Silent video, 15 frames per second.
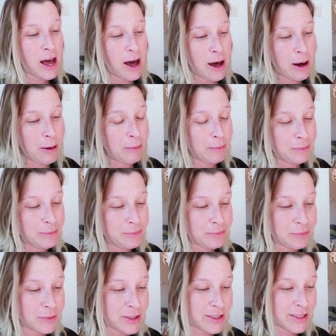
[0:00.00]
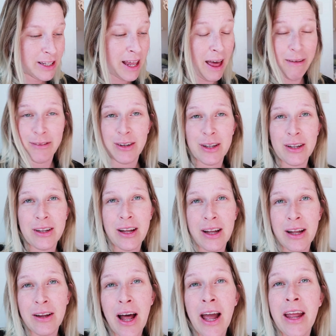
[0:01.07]
I still have
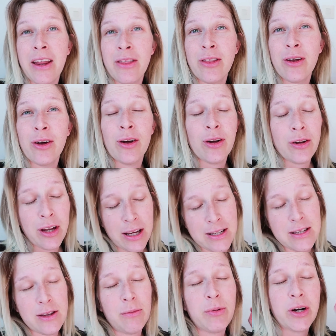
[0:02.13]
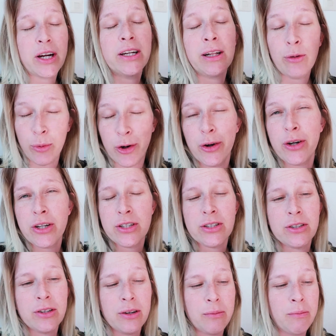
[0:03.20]
the Bricanyl
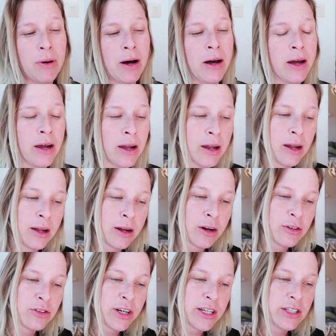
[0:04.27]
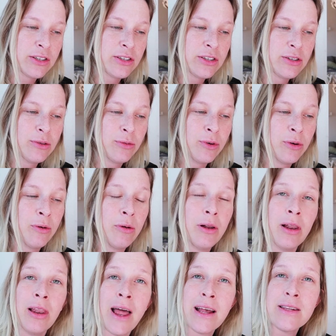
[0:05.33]
worked. My contractions were
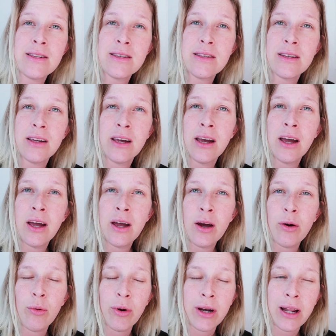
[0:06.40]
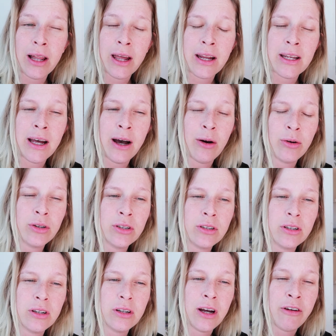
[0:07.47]
less when I lay
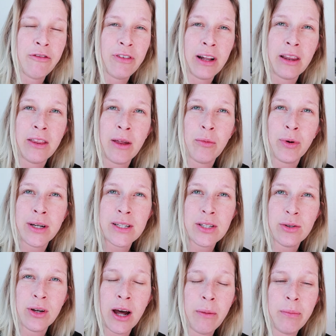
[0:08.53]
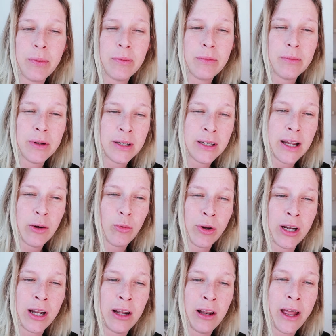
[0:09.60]
down. I felt them when I stood up, but not
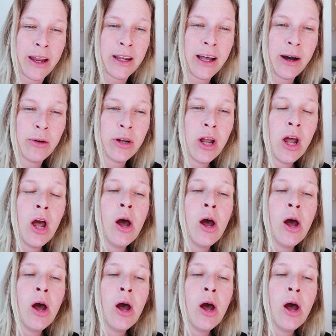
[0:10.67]
when I lay down.